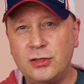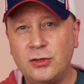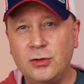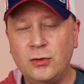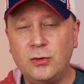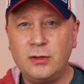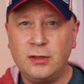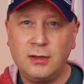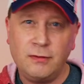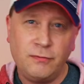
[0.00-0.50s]

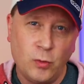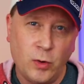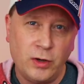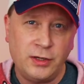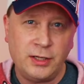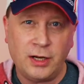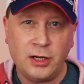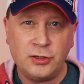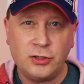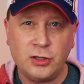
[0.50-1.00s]
to the
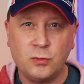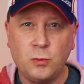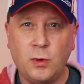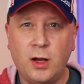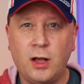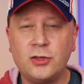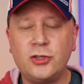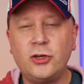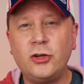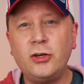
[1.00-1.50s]
14 inch as
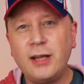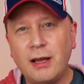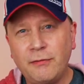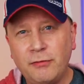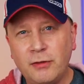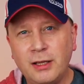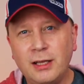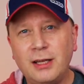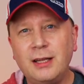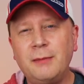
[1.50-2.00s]
well. So you're
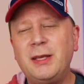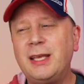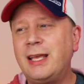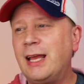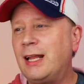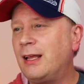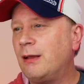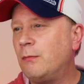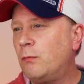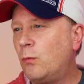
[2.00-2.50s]
definitely gonna be
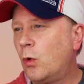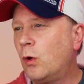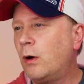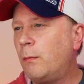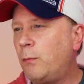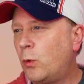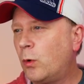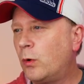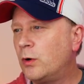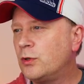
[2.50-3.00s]
getting
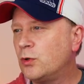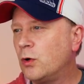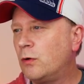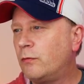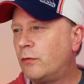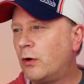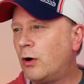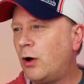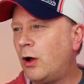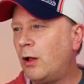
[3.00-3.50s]
more ports
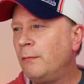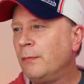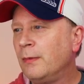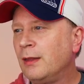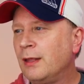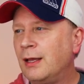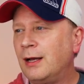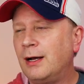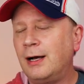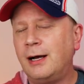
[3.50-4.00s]
overall.
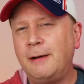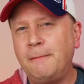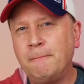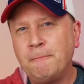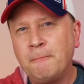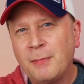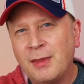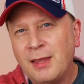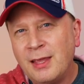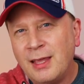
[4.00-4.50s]

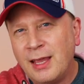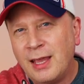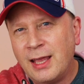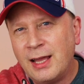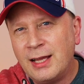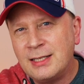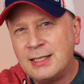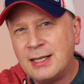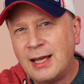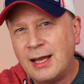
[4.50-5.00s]
Um,
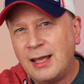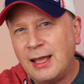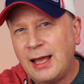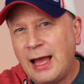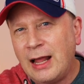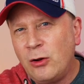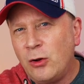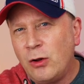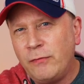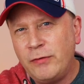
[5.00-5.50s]
and uh,
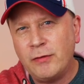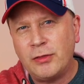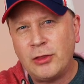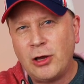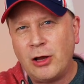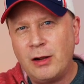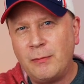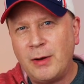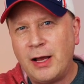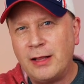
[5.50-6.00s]
I don't know if you
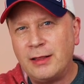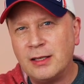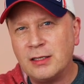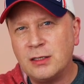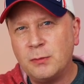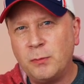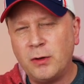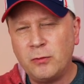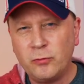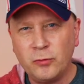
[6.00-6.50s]
thought about
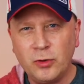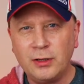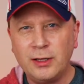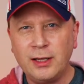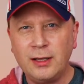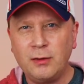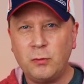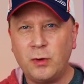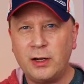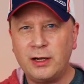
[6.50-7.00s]
this, but
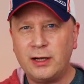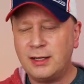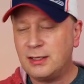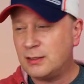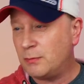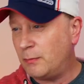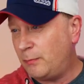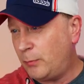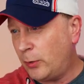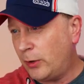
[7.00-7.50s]
really what it
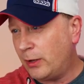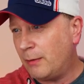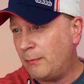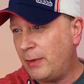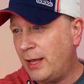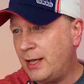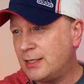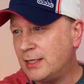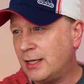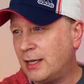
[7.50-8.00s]
is pretty
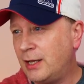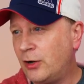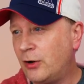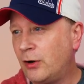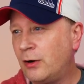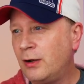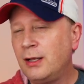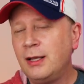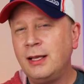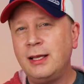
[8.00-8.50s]
amazing here